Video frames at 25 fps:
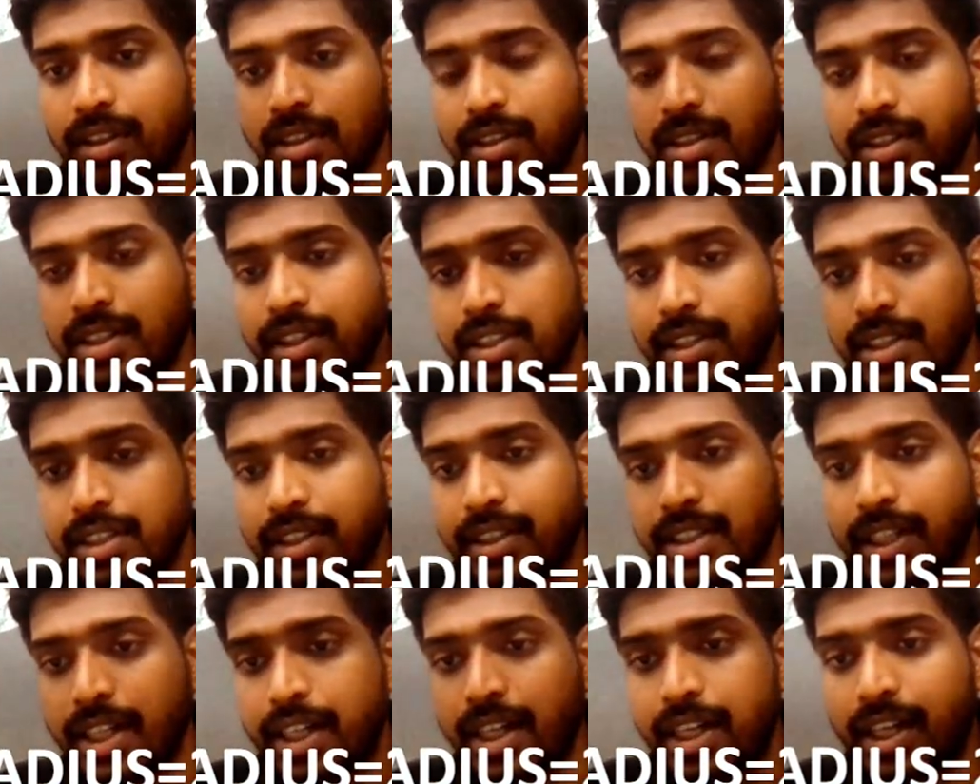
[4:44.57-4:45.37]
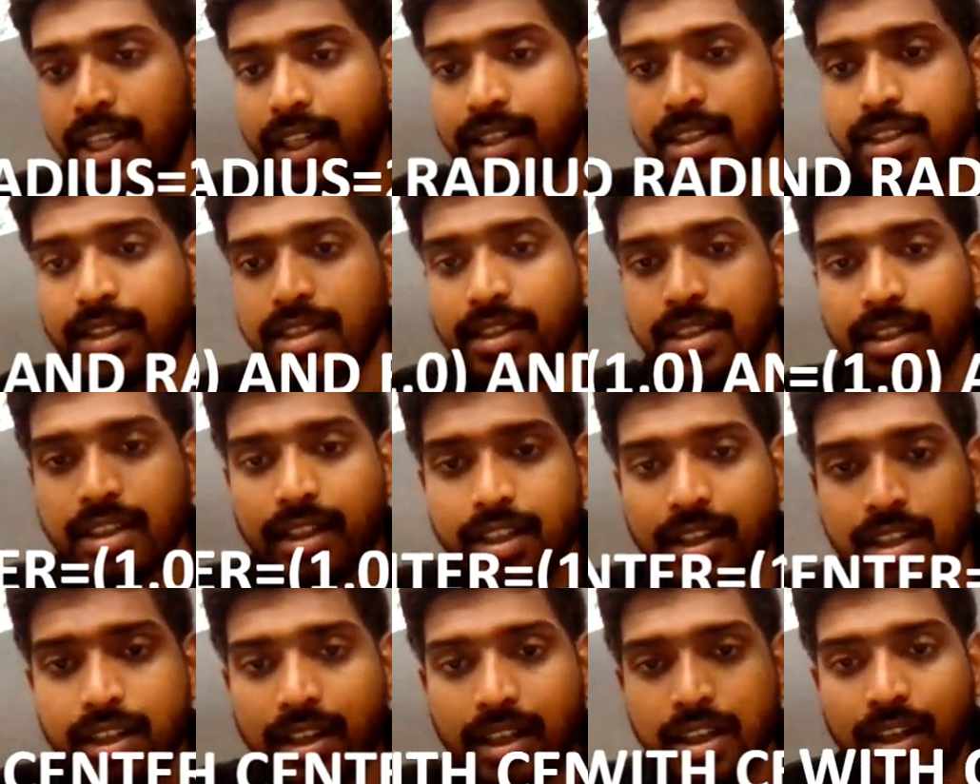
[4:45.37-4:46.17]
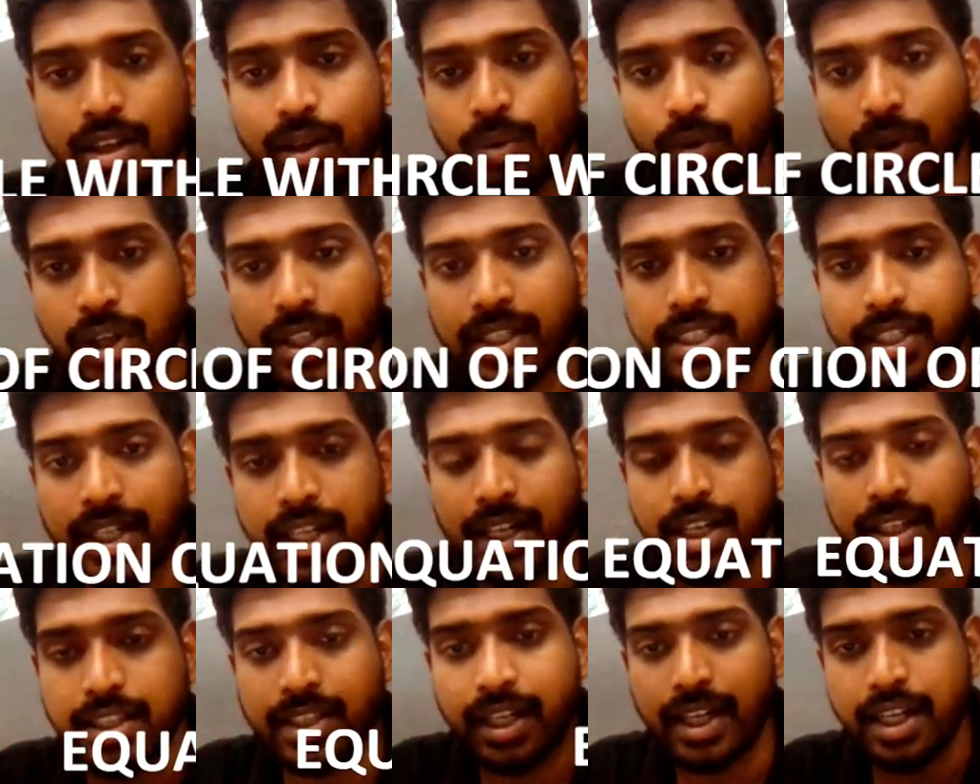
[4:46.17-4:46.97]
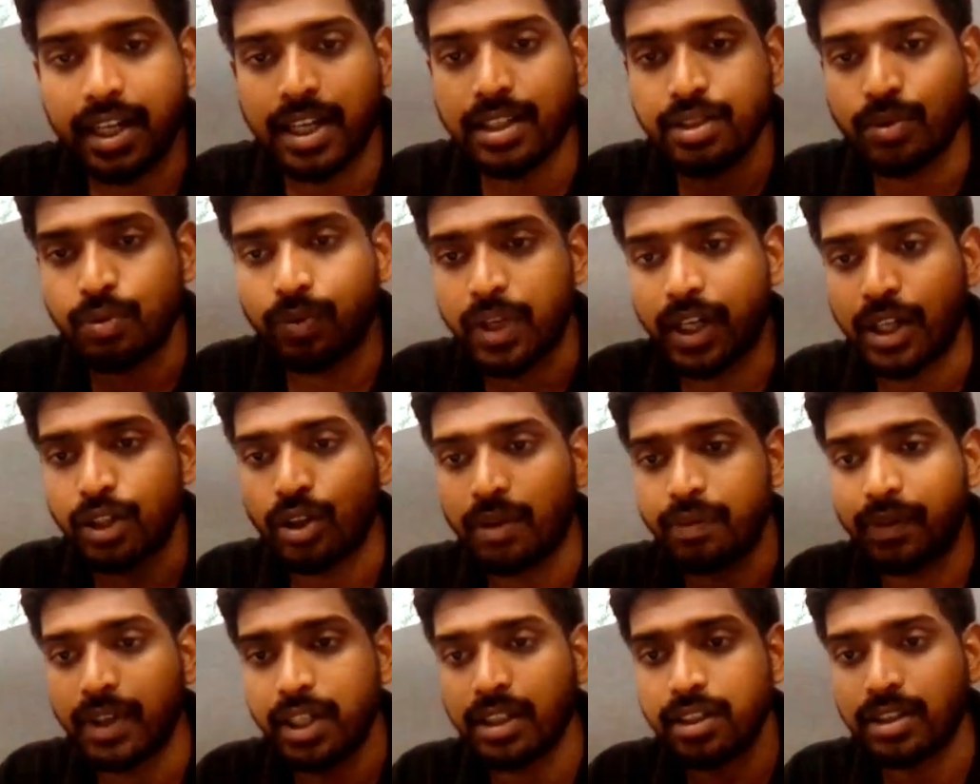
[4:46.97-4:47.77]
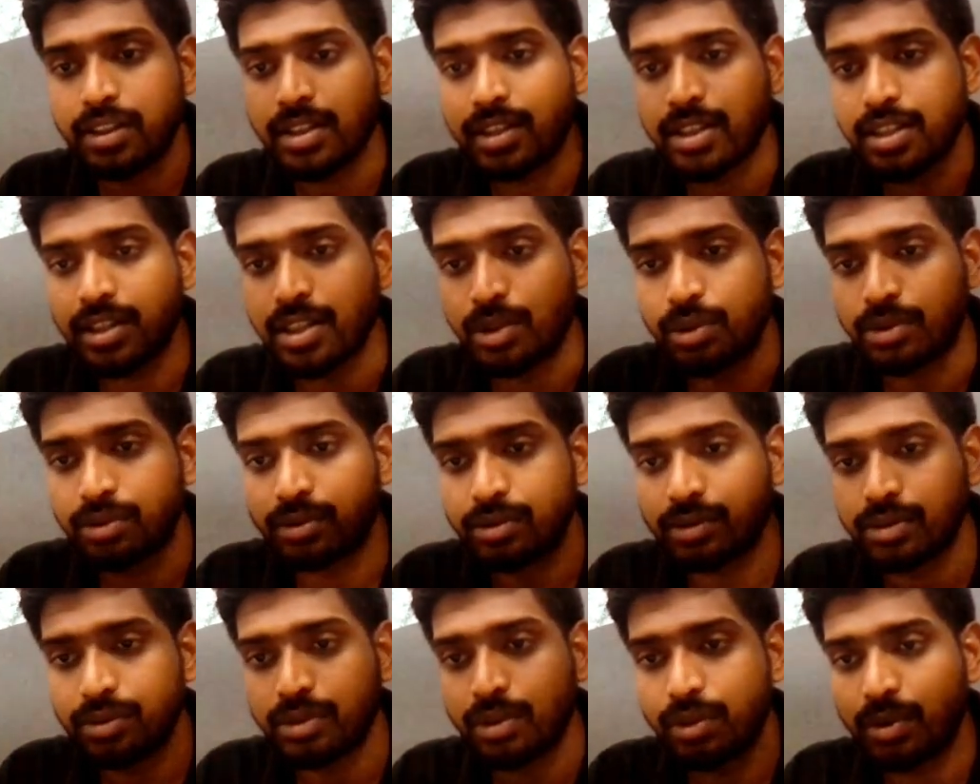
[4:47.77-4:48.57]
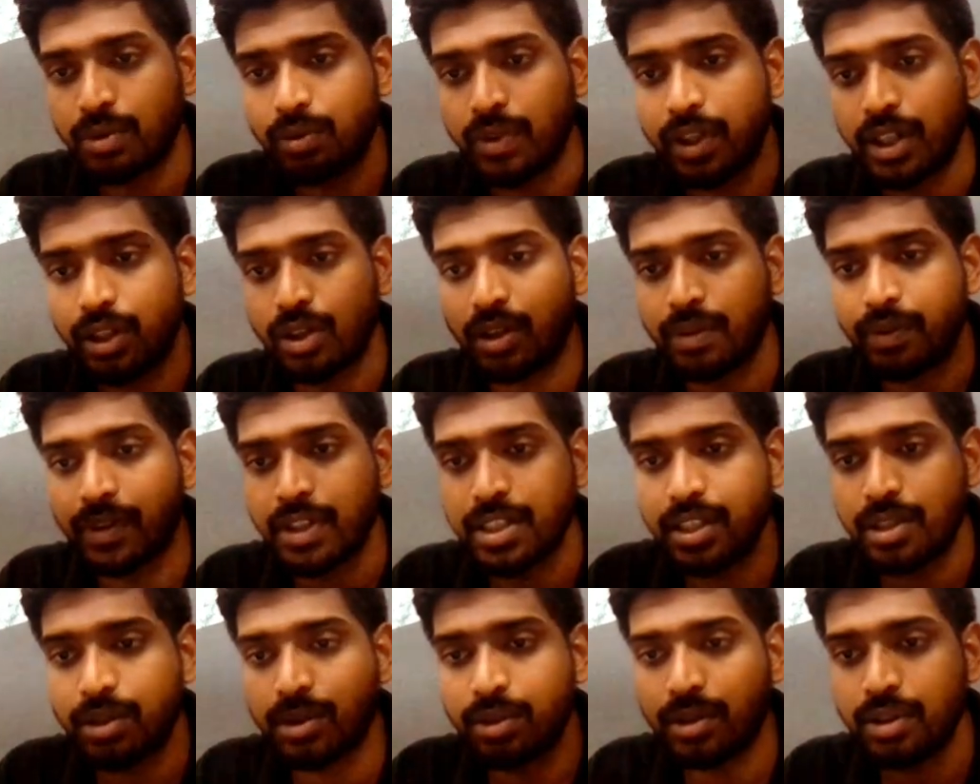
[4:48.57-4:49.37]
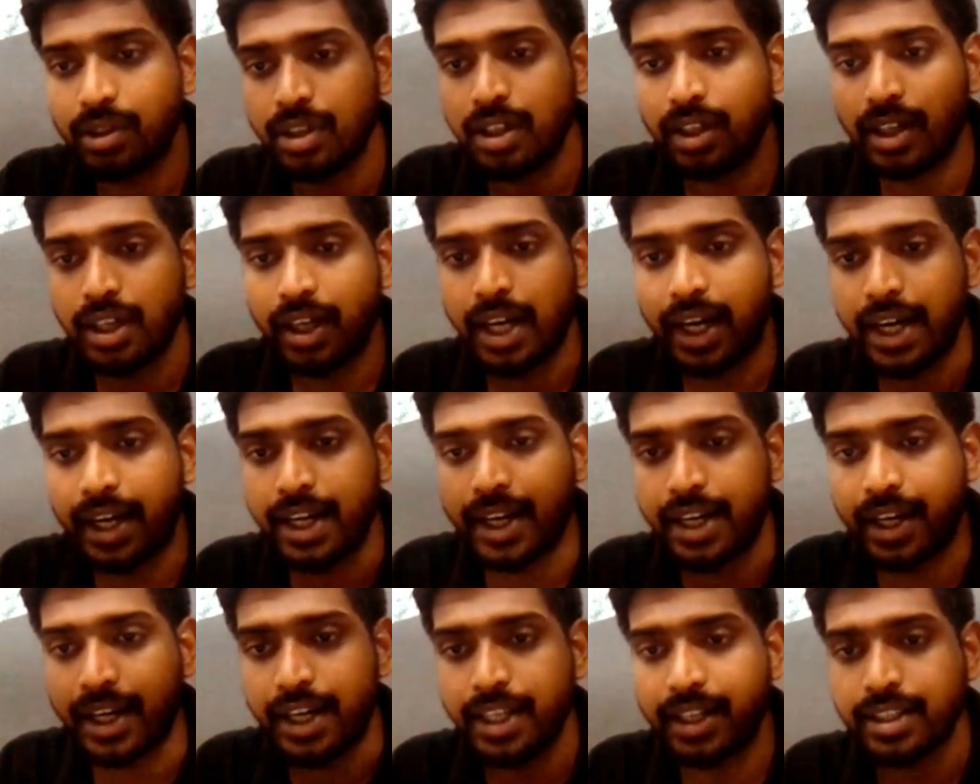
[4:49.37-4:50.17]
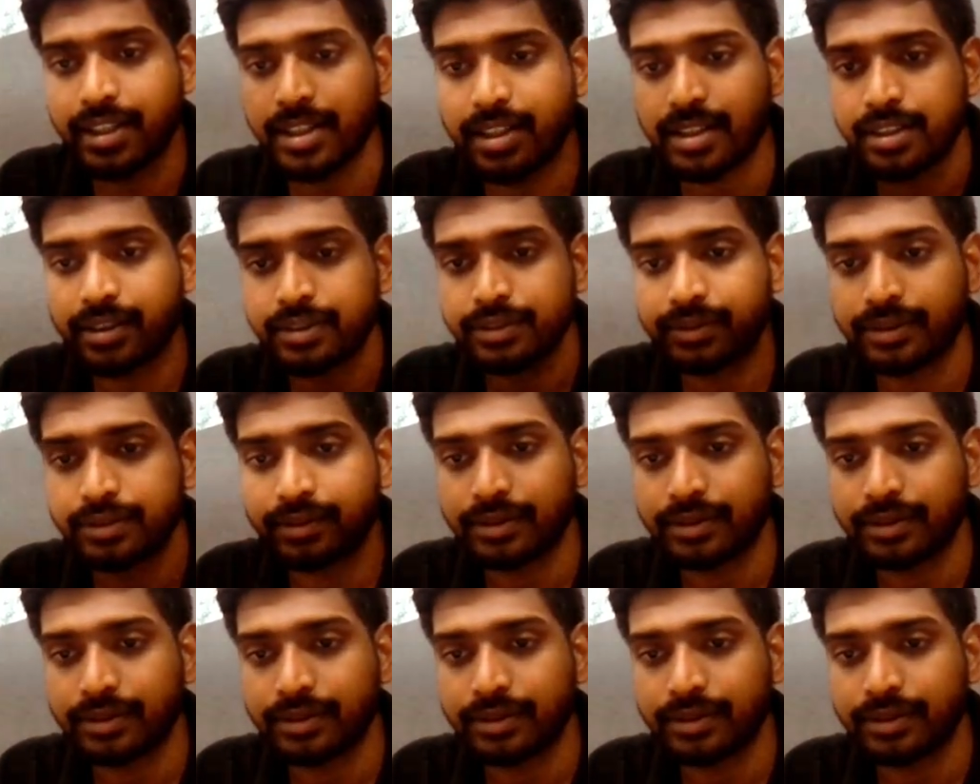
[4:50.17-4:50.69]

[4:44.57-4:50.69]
Center is, what is the center? Center is 1 comma 0, and radius